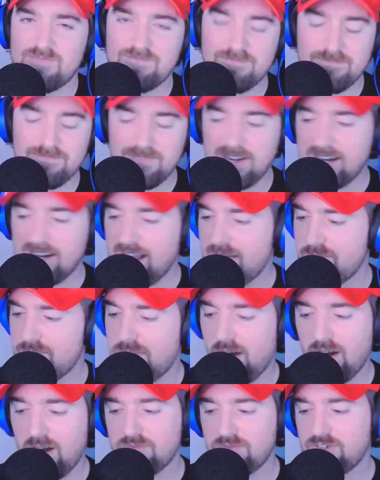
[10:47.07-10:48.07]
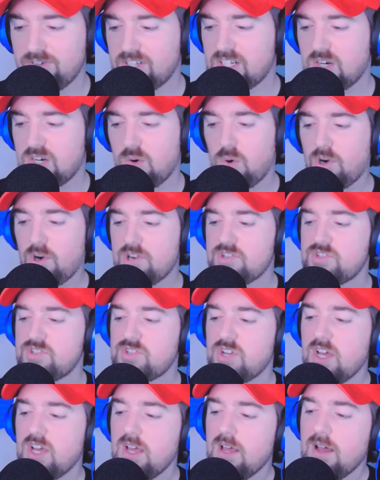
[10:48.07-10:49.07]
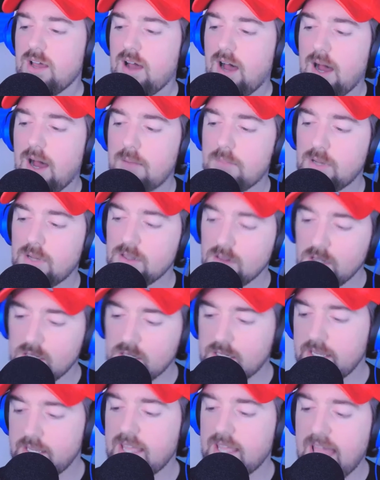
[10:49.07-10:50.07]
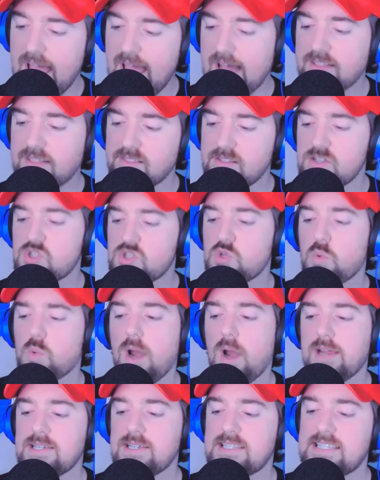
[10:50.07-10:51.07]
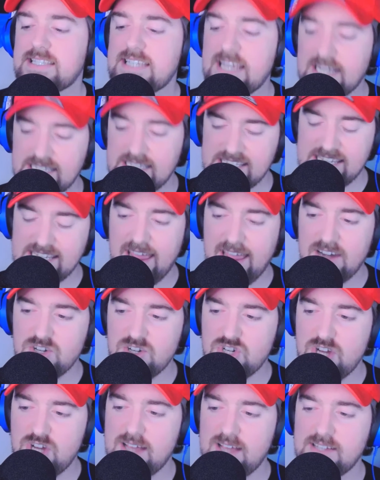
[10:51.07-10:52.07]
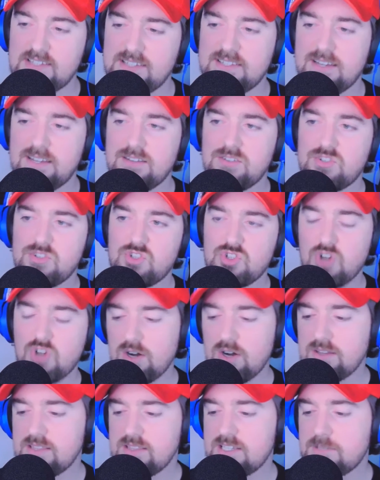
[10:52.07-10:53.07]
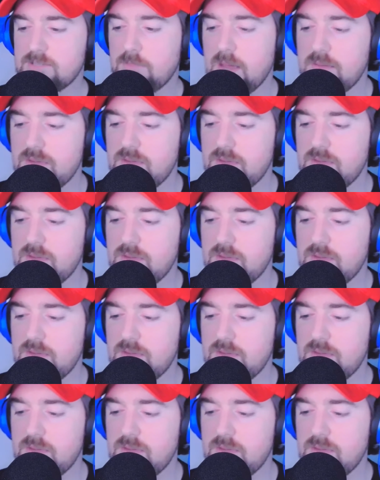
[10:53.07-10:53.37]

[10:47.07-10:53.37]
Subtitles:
again, par for the course. But looking at this race, Nick Sanchez started this baby